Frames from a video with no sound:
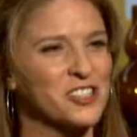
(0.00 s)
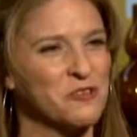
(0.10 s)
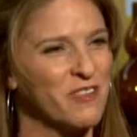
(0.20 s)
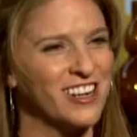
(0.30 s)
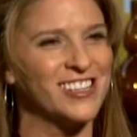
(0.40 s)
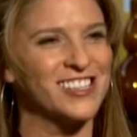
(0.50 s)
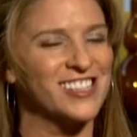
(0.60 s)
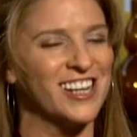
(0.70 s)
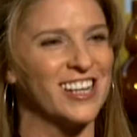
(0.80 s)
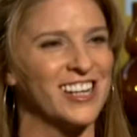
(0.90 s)
so
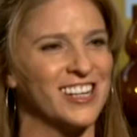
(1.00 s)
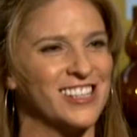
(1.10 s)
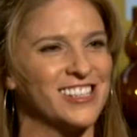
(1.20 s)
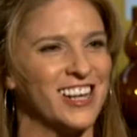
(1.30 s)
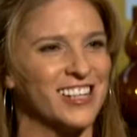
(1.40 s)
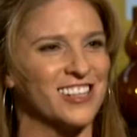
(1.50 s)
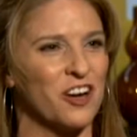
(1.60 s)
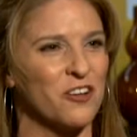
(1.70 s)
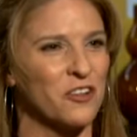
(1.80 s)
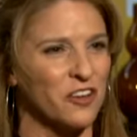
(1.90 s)
much, and I
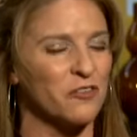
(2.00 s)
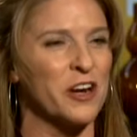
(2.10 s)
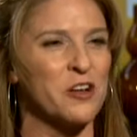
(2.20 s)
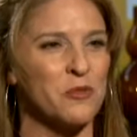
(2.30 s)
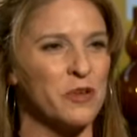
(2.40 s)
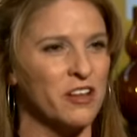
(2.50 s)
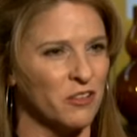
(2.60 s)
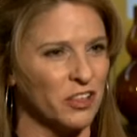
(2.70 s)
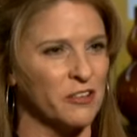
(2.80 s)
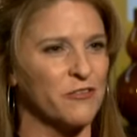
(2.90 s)
thought, well, radio would be
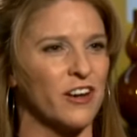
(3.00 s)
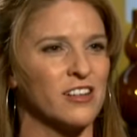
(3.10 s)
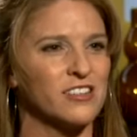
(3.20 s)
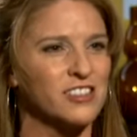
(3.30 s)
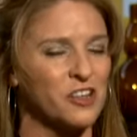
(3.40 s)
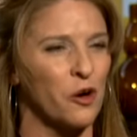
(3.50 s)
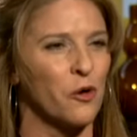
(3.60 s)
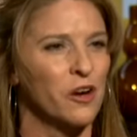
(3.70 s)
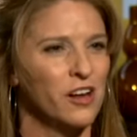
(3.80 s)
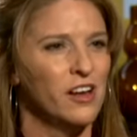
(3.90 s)
really fun,
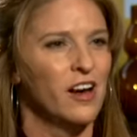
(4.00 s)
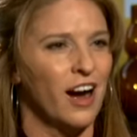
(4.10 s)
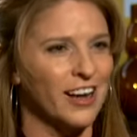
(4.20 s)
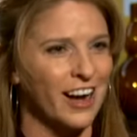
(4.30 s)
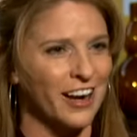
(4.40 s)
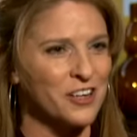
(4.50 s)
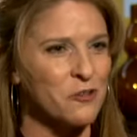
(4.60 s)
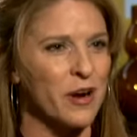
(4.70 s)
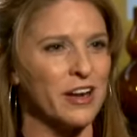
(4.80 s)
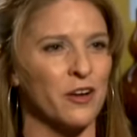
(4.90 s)
so I got into
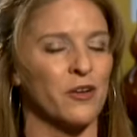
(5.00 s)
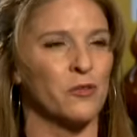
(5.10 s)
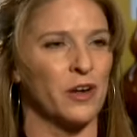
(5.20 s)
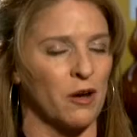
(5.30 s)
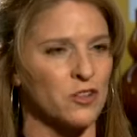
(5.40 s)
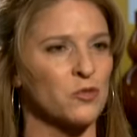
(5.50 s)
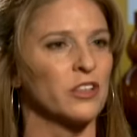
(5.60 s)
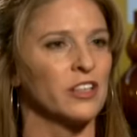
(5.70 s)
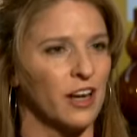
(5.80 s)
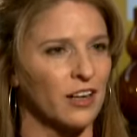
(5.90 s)
radio when I was
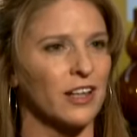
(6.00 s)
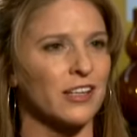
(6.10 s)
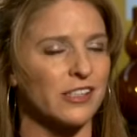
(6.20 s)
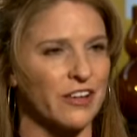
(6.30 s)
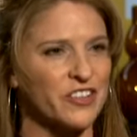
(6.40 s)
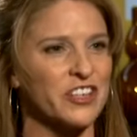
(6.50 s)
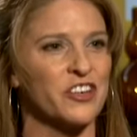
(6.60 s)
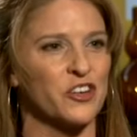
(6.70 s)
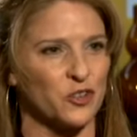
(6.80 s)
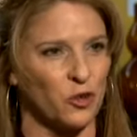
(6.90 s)
really young, like 17
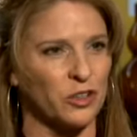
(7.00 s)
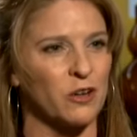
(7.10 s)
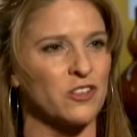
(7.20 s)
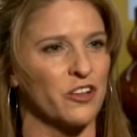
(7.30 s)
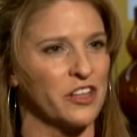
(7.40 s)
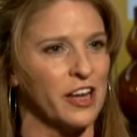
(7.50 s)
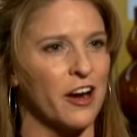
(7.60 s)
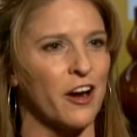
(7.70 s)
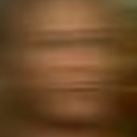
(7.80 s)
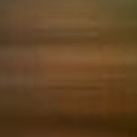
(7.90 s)
years old. I was on the
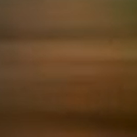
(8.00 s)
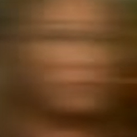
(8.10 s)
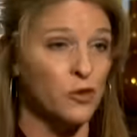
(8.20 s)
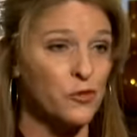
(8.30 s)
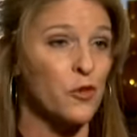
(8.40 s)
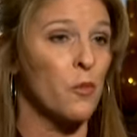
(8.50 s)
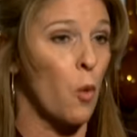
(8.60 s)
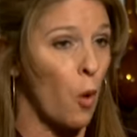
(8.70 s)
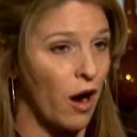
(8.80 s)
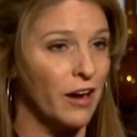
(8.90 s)
air. I moved from
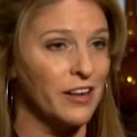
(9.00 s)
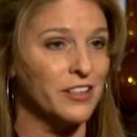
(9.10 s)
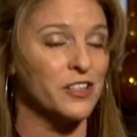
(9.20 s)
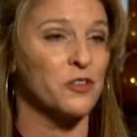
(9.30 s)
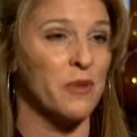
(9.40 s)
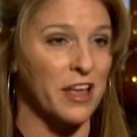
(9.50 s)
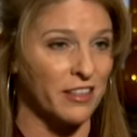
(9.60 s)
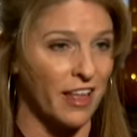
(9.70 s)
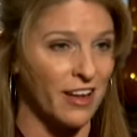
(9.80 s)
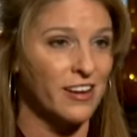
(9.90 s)
Hawaii to the
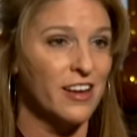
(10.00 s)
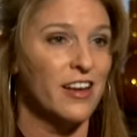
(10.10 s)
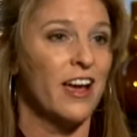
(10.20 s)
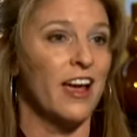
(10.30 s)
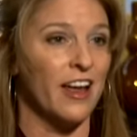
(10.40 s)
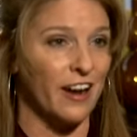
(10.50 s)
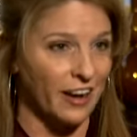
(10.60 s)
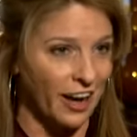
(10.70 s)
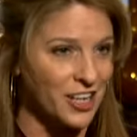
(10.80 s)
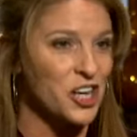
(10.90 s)
mainland, and I
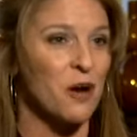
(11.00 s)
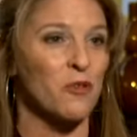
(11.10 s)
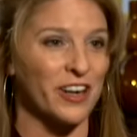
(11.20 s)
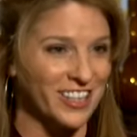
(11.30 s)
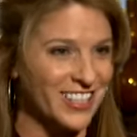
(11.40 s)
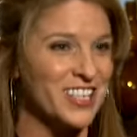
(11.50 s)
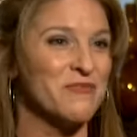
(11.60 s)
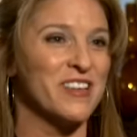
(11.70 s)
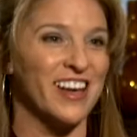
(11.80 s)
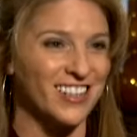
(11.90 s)
got a job working at
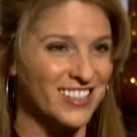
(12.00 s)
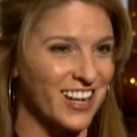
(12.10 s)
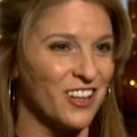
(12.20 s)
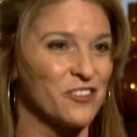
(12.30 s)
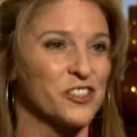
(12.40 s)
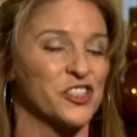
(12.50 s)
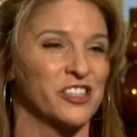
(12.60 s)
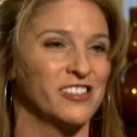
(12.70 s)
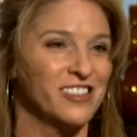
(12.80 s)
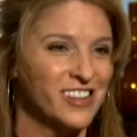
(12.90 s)
CBS television.